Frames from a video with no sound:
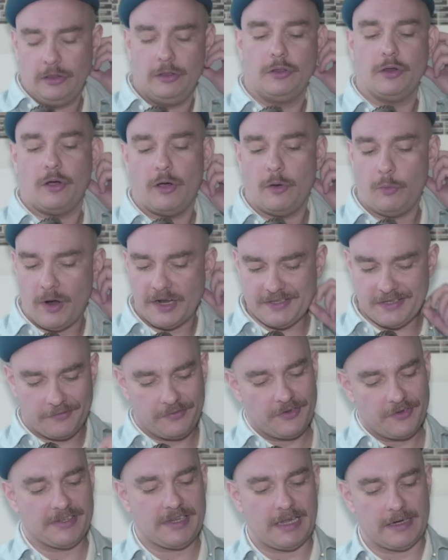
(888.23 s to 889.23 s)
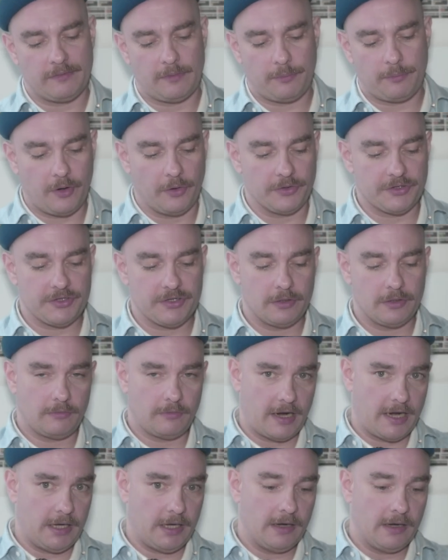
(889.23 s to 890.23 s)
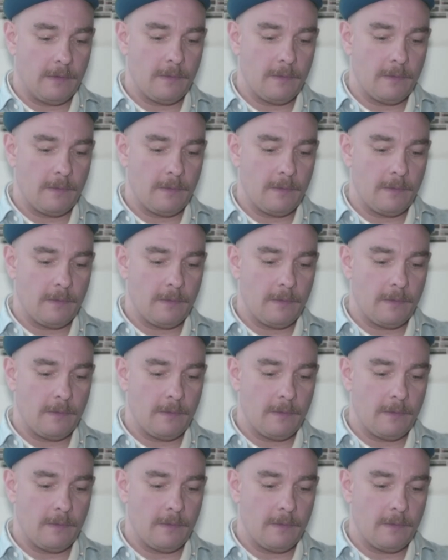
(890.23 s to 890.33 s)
Uh, watch out for this kind of approach, right?